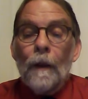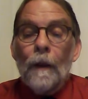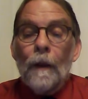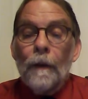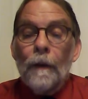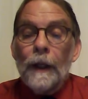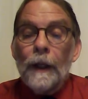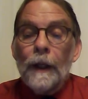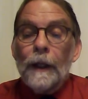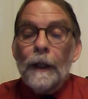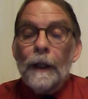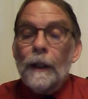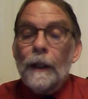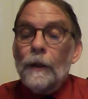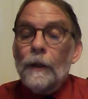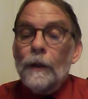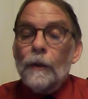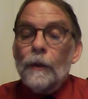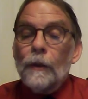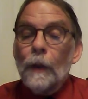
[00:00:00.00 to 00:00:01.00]
Then in
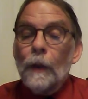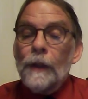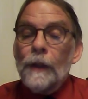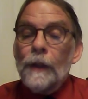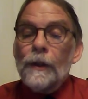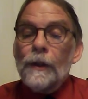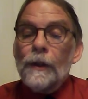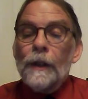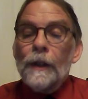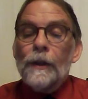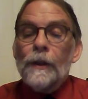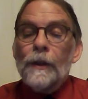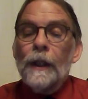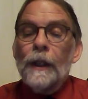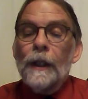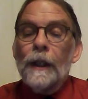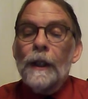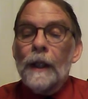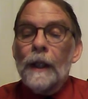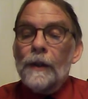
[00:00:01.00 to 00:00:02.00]

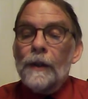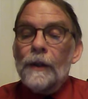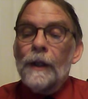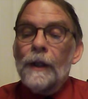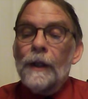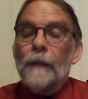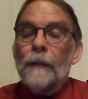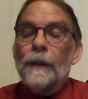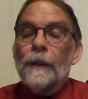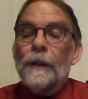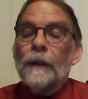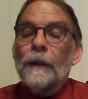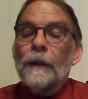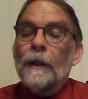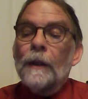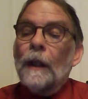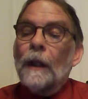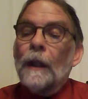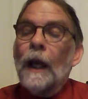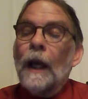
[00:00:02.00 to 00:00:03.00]
2016, I stepped into
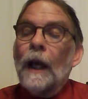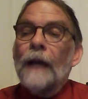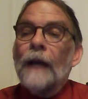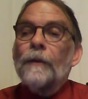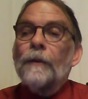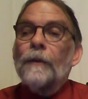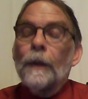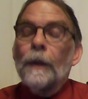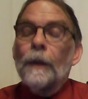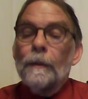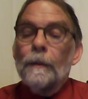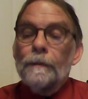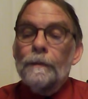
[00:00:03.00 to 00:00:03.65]
the classroom.